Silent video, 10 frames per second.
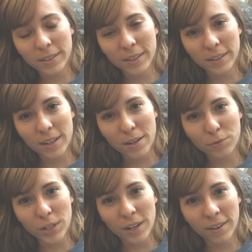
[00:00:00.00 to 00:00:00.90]
in the
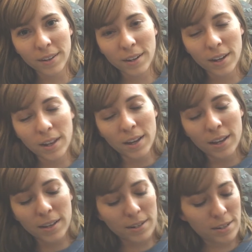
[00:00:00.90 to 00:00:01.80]
evening,
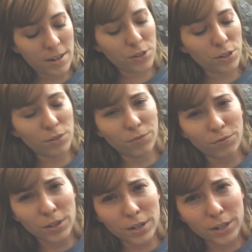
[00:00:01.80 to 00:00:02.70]
and I just
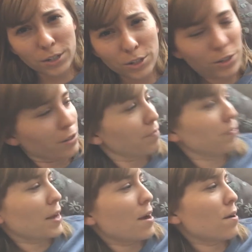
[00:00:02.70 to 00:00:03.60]
finished
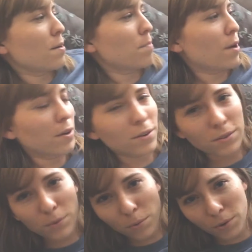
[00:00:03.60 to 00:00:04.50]
Harry Potter
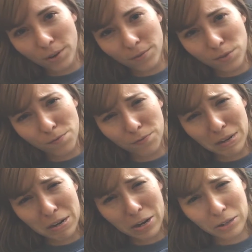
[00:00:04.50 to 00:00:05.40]
and the Order of the
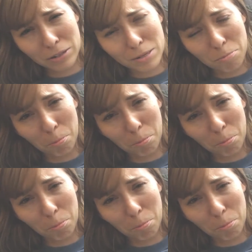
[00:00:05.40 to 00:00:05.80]
Phoenix.